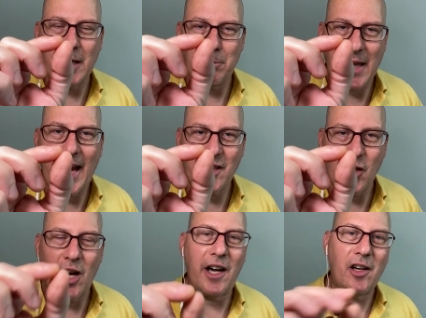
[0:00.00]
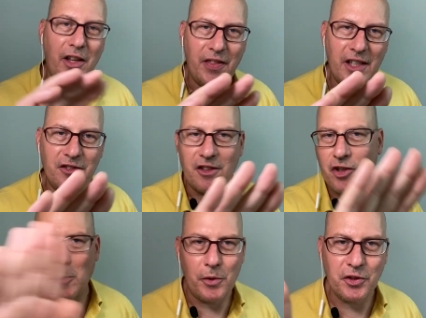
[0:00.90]
a black dot. On this, it's
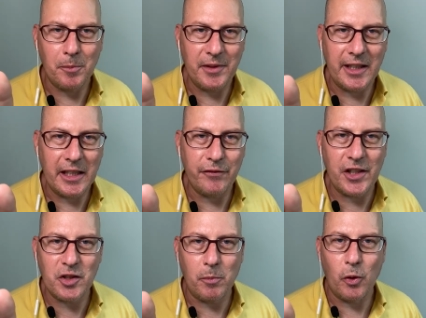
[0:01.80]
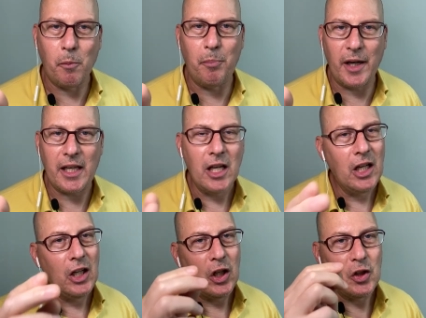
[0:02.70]
almost completely invisible. But
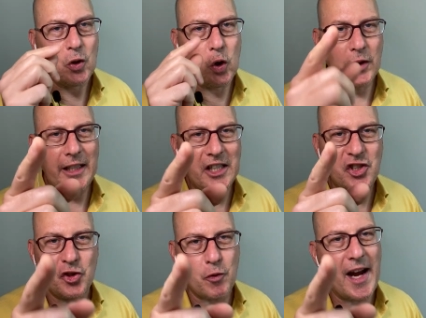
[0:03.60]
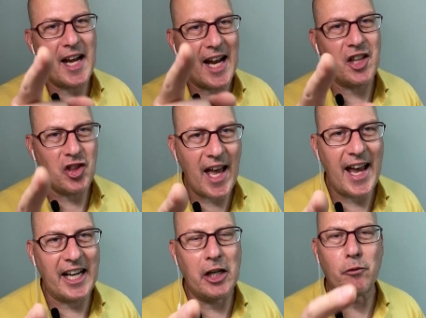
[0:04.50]
looking straight at
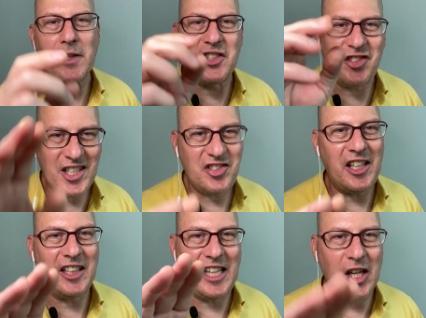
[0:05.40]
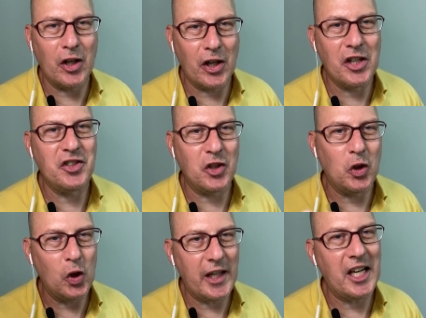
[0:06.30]
that and resisting the urge to
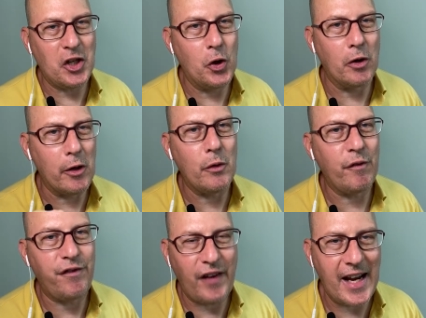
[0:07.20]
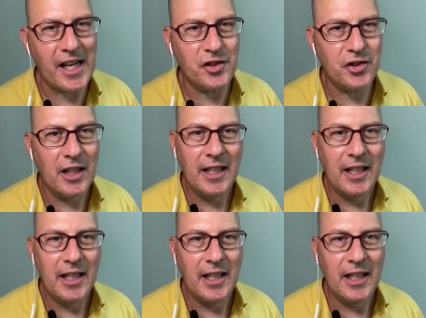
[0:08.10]
look at your own face